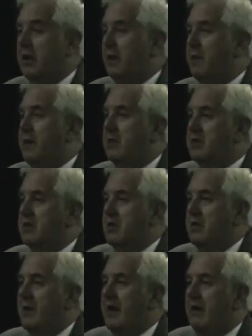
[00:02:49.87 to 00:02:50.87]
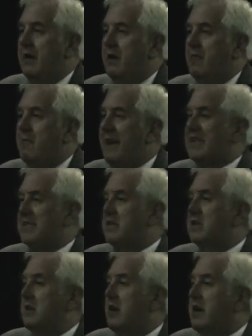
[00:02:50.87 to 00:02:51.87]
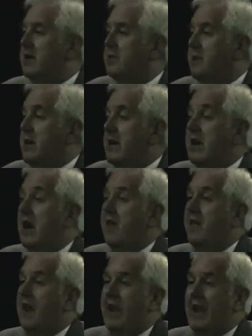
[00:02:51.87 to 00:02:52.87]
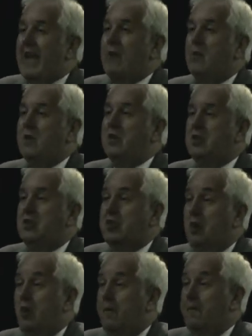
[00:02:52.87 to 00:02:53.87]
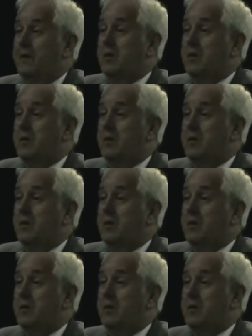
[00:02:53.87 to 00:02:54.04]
but he was talking about maths and science being the languages of the